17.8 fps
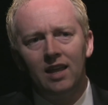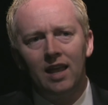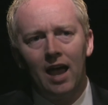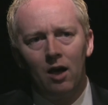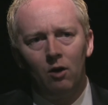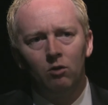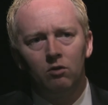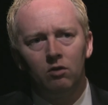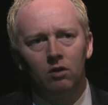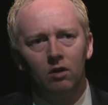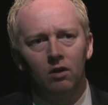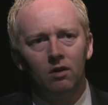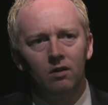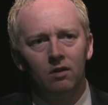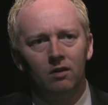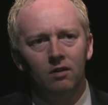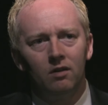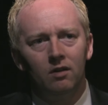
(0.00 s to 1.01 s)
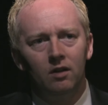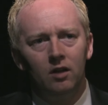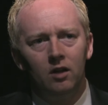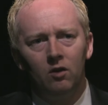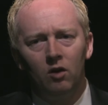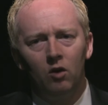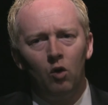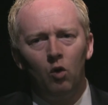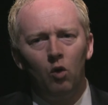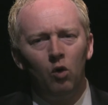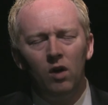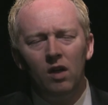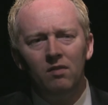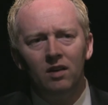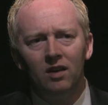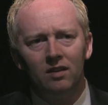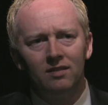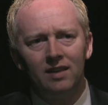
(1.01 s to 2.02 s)
councilor, or
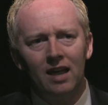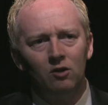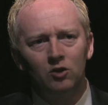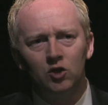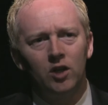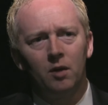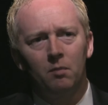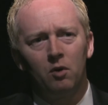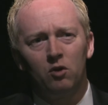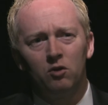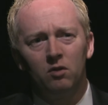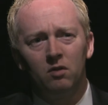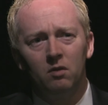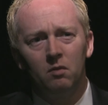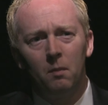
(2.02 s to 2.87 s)
even a town select person,